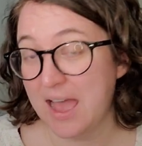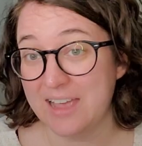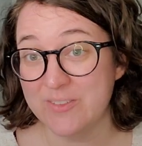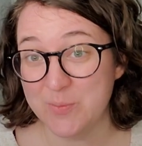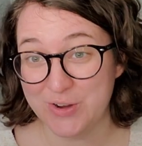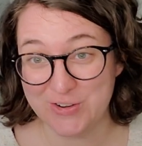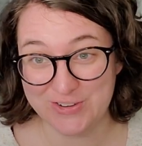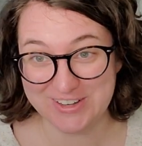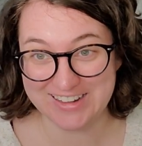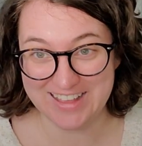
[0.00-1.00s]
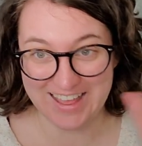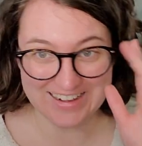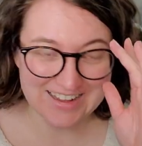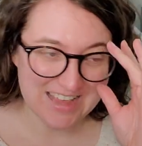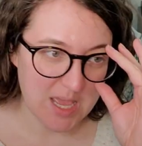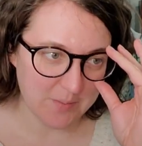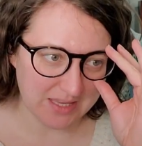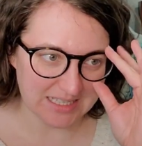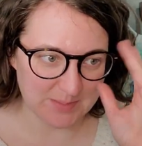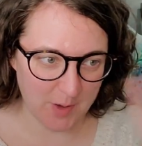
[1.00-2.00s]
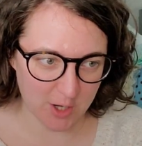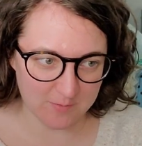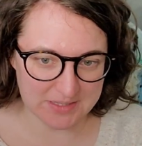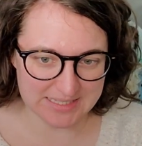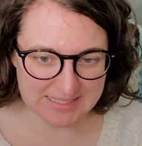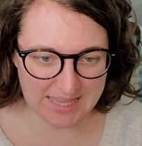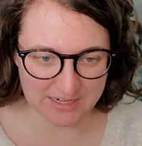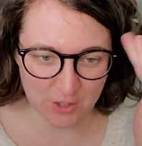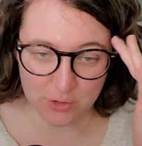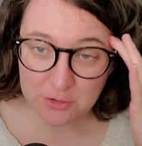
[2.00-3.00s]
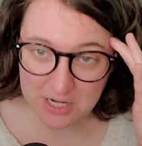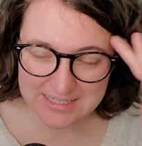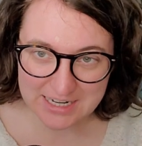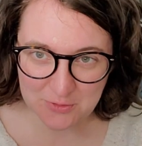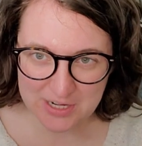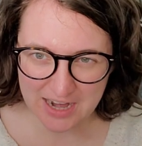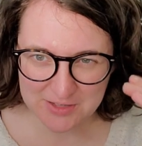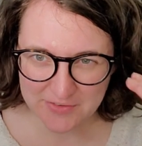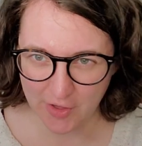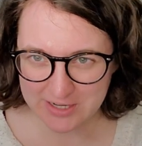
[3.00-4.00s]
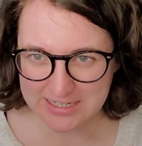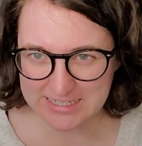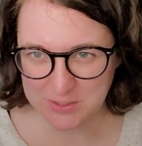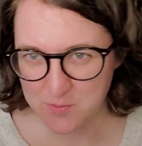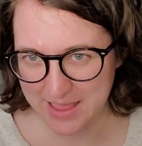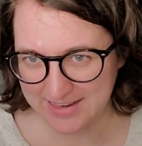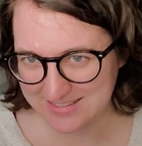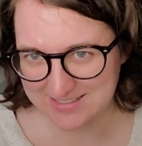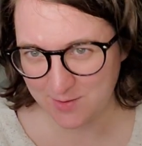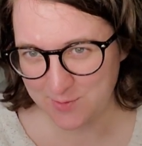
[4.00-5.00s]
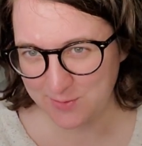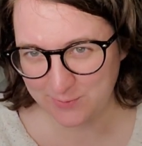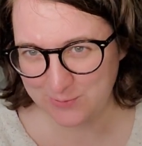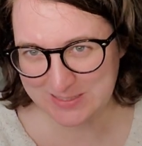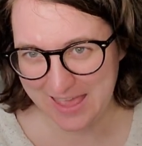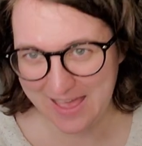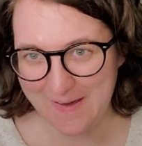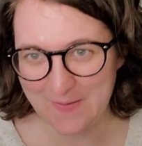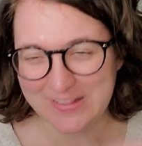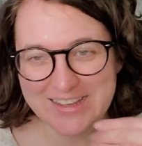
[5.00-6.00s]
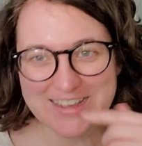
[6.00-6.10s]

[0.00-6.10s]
I haven't pre ordered it yet because part of me is like, no, you're not done Greenhouse of Oddities. You can't start another Sal.